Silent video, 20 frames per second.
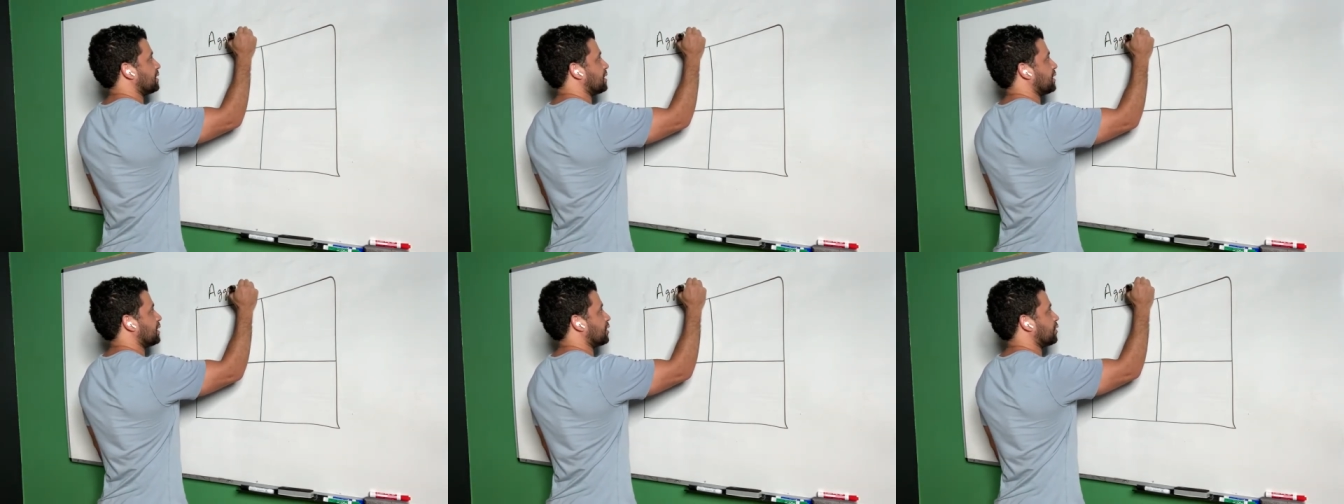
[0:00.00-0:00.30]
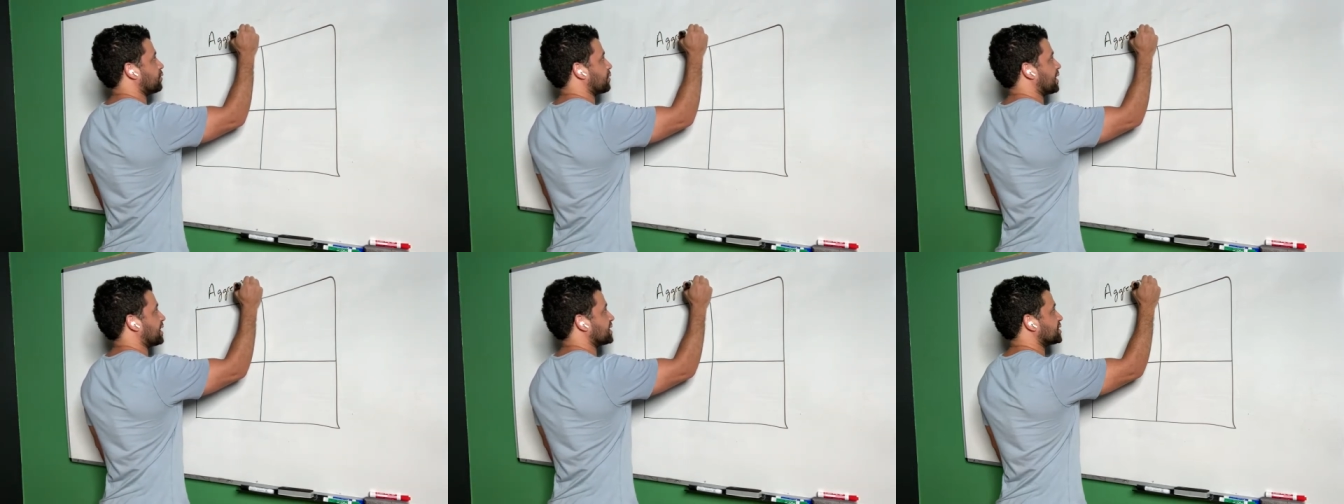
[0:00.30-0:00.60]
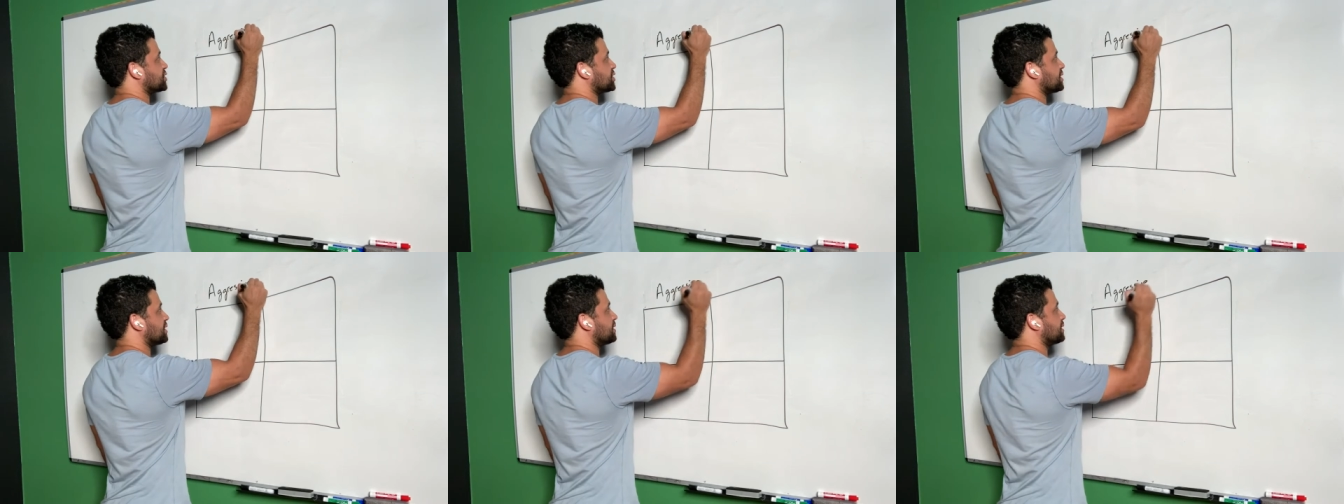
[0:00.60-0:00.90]

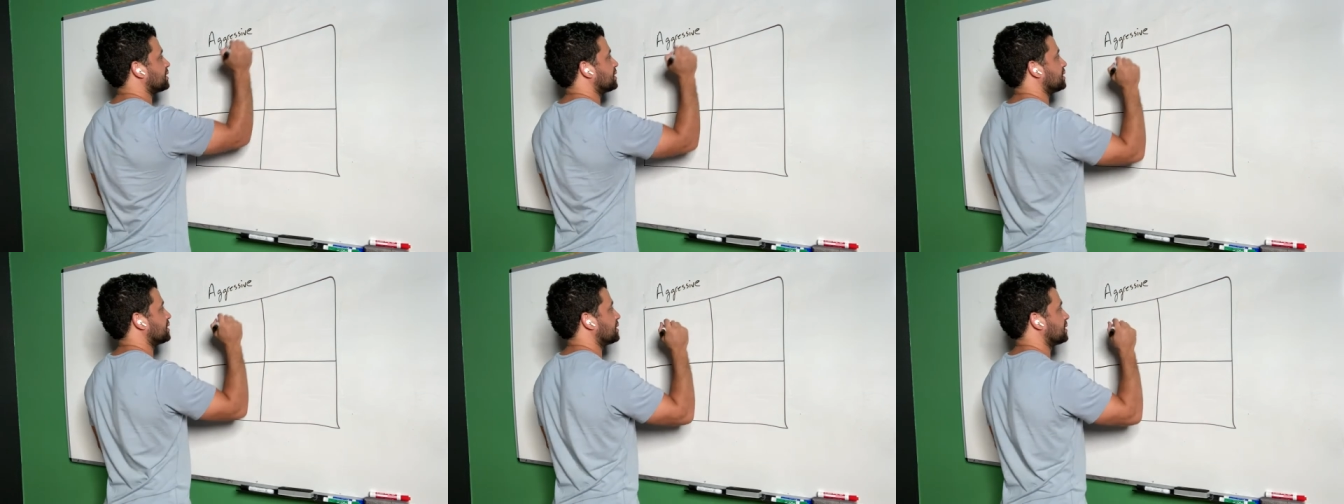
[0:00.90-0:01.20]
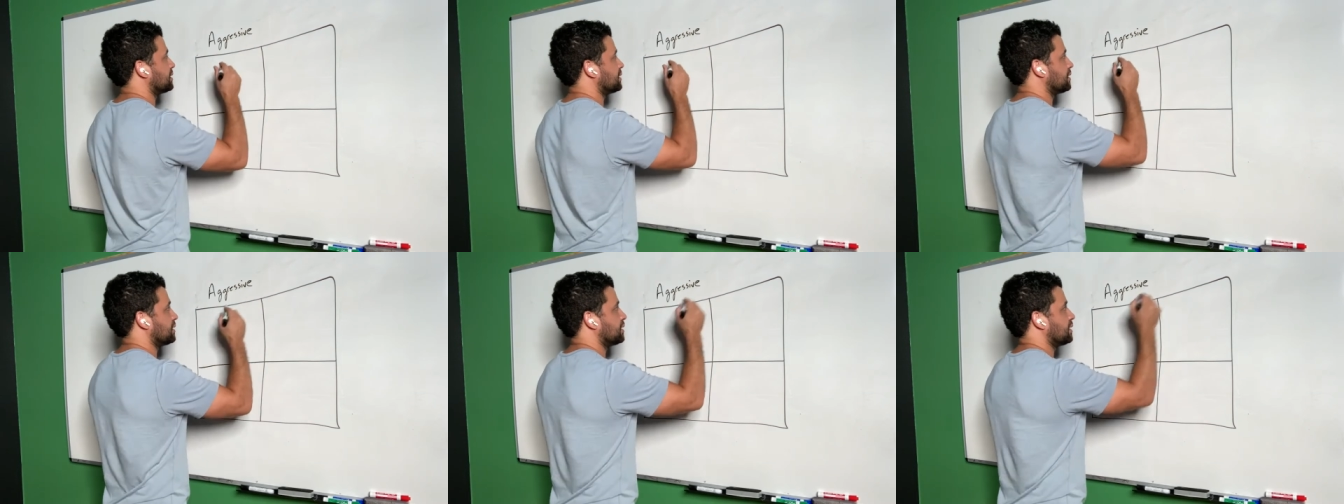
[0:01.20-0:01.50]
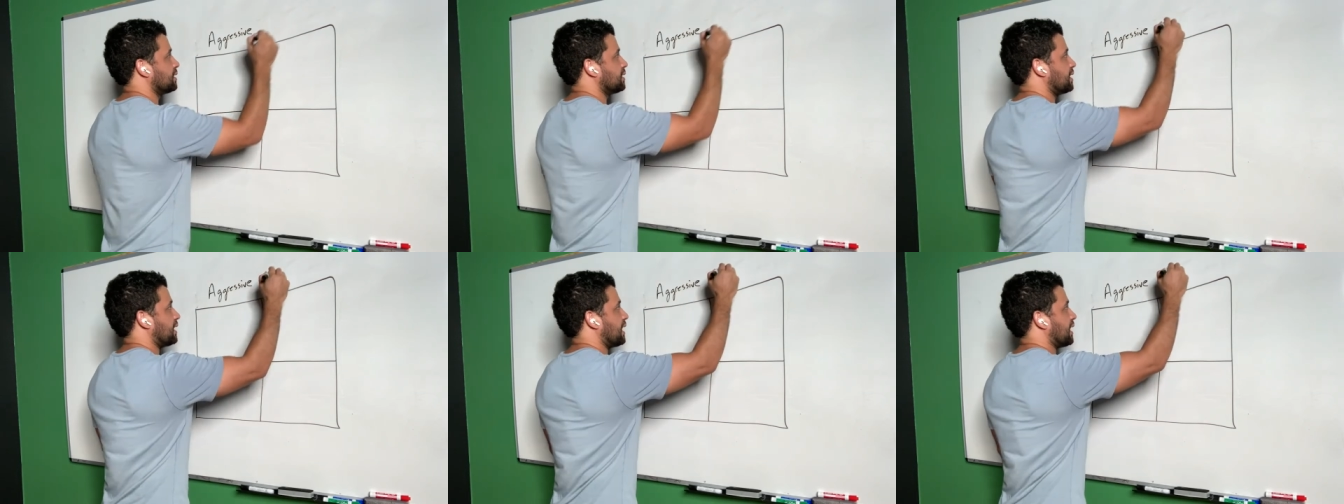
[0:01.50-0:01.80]
aggression
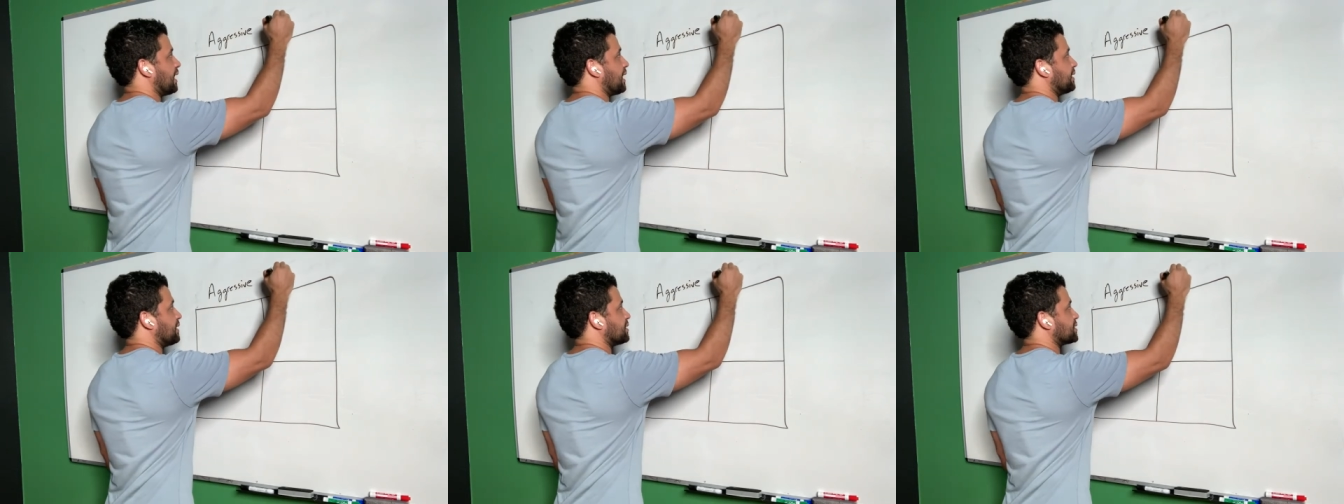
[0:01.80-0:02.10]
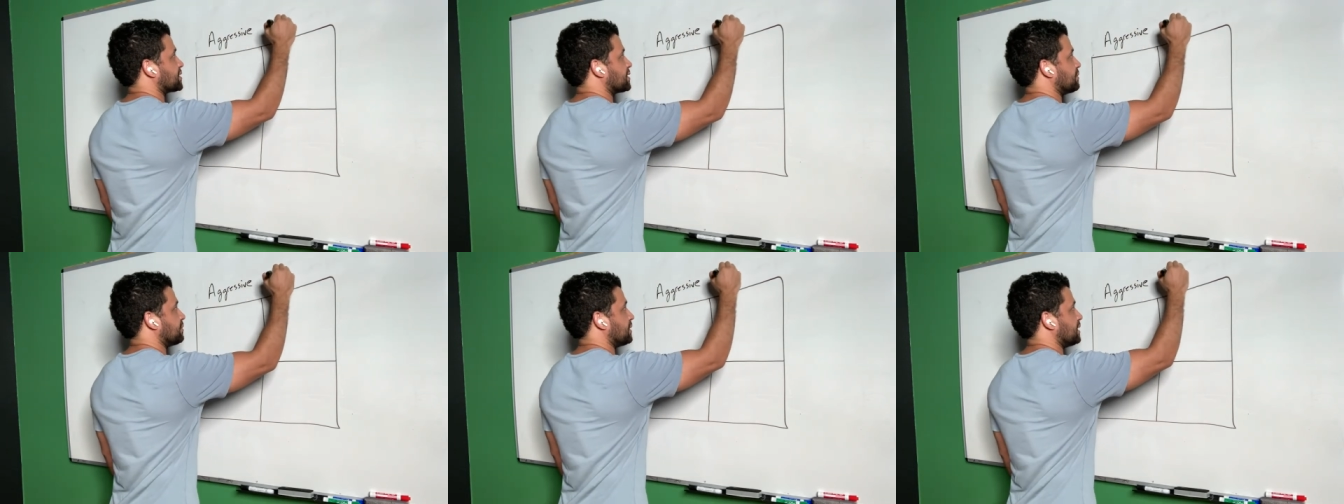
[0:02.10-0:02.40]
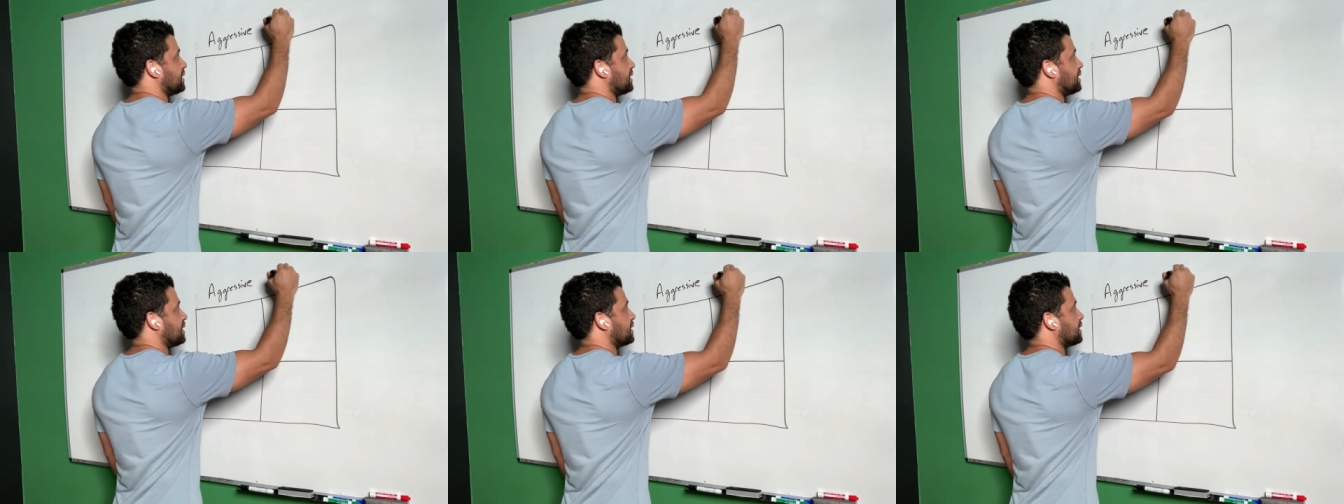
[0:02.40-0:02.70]
and there's going to
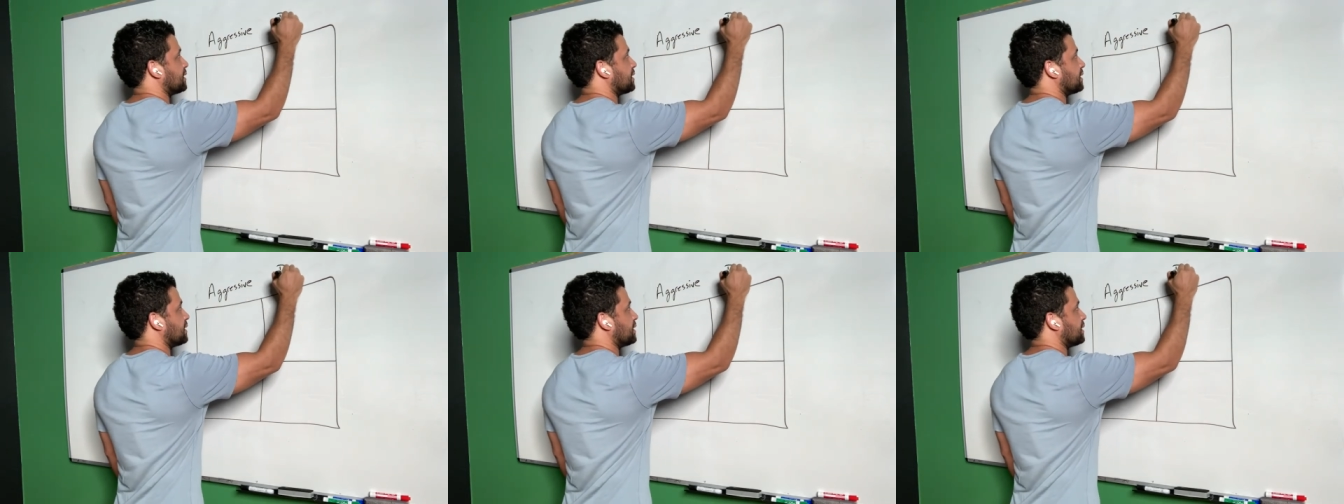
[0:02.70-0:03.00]
be